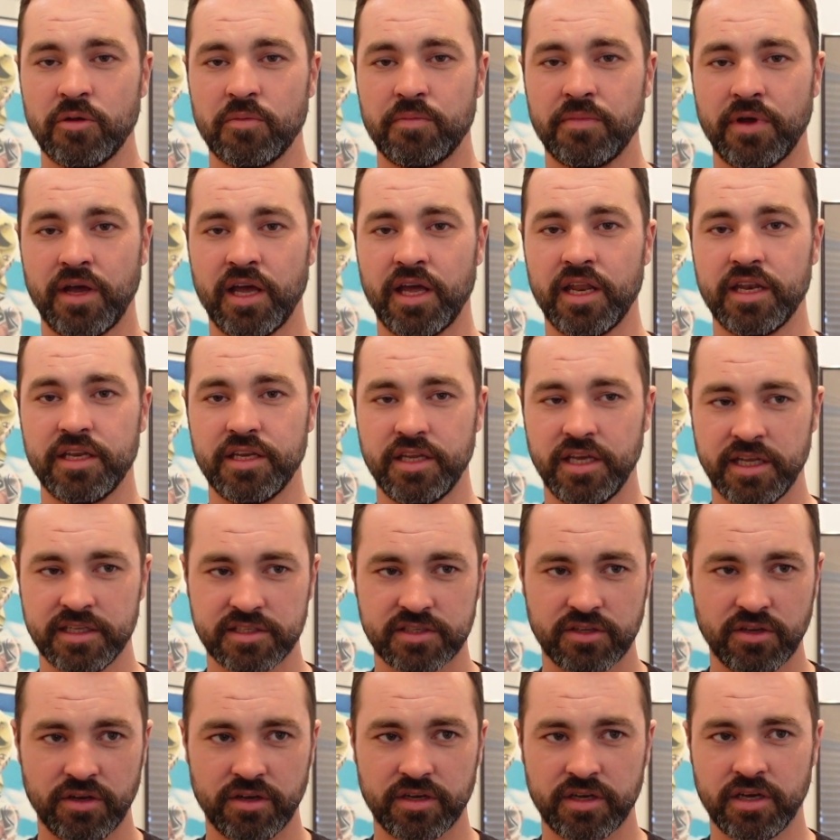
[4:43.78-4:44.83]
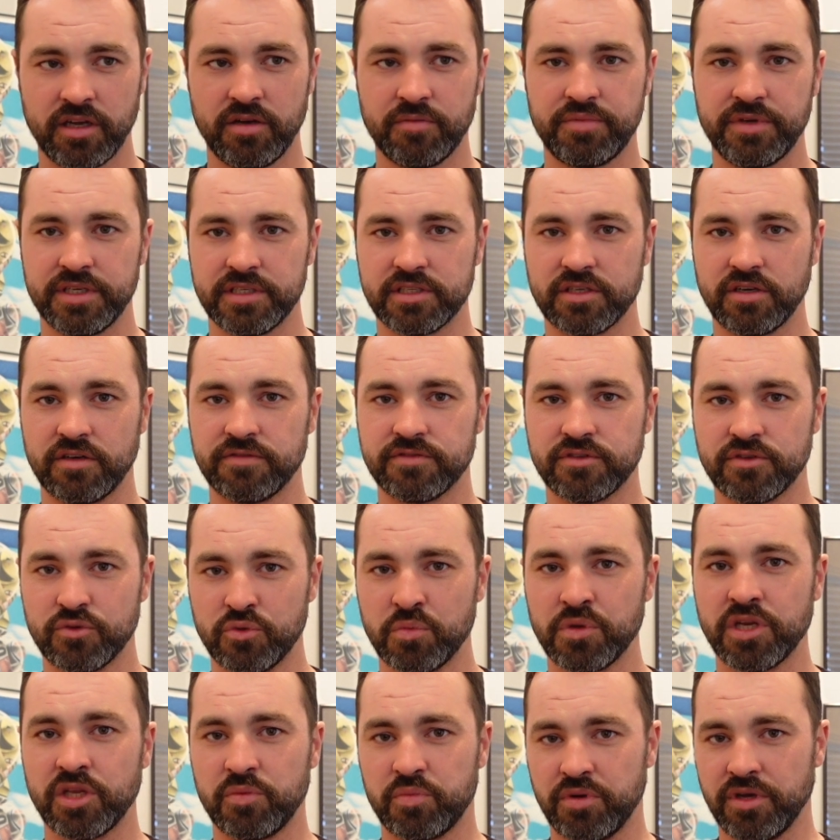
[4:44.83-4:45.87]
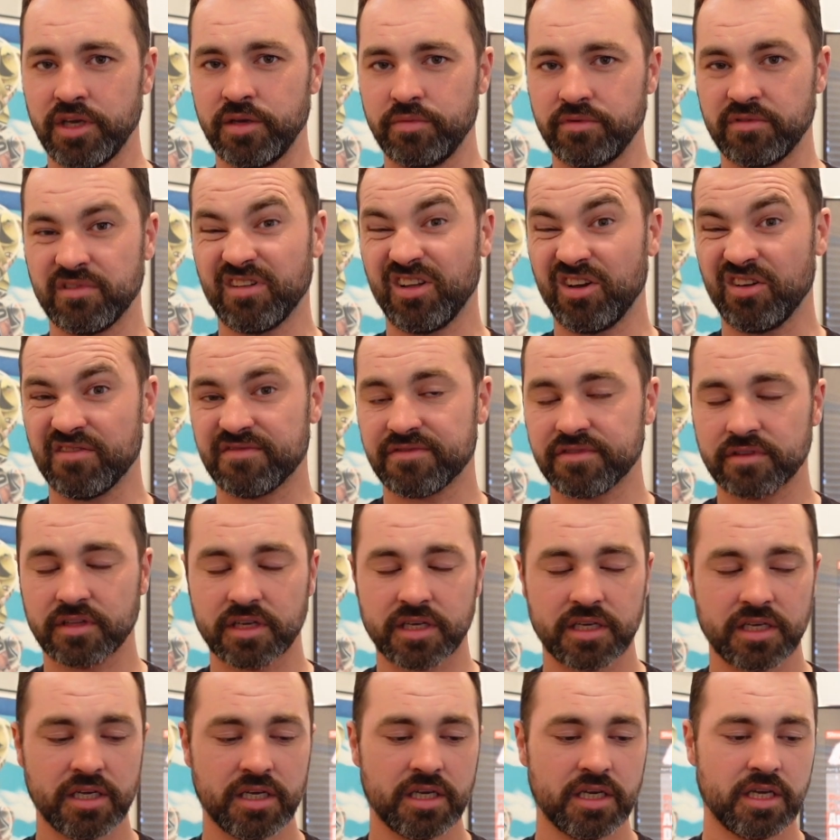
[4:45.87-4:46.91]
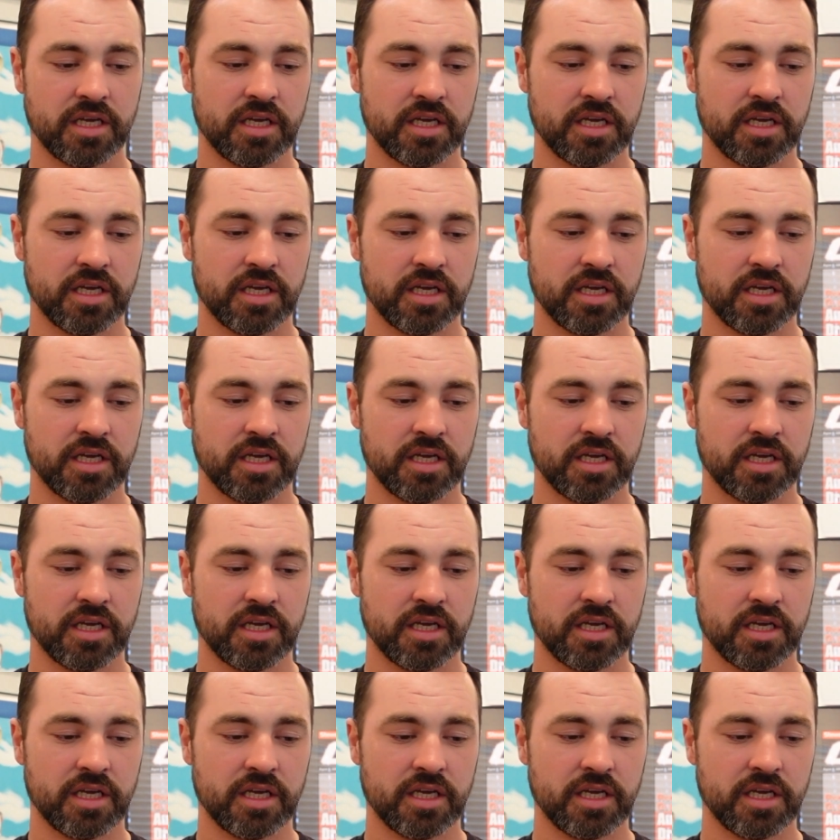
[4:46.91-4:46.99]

But it's not going to piss off too many people, hopefully.